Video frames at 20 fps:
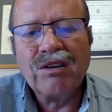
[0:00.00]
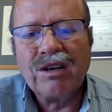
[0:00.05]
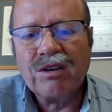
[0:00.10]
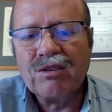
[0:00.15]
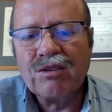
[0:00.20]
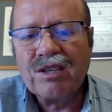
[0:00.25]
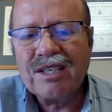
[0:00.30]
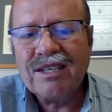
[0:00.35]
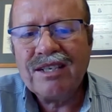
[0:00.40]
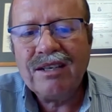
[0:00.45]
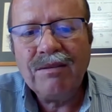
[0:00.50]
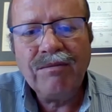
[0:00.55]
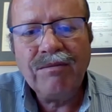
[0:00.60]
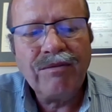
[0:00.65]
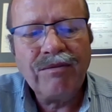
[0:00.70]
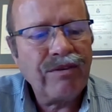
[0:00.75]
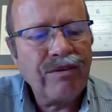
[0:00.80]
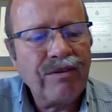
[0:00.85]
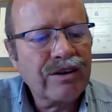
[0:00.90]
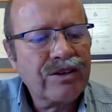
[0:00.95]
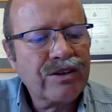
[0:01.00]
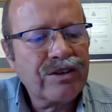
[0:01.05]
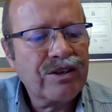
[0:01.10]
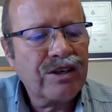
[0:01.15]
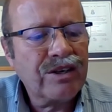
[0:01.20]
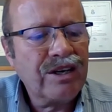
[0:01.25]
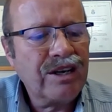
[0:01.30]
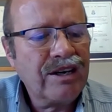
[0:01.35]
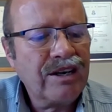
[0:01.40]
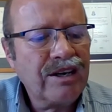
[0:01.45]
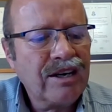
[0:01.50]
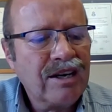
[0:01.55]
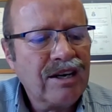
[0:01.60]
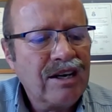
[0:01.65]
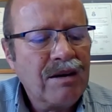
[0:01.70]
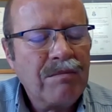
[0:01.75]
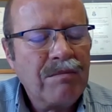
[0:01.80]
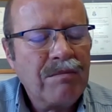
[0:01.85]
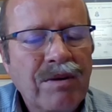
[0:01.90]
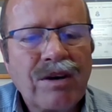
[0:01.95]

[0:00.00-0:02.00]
you know, team functioning,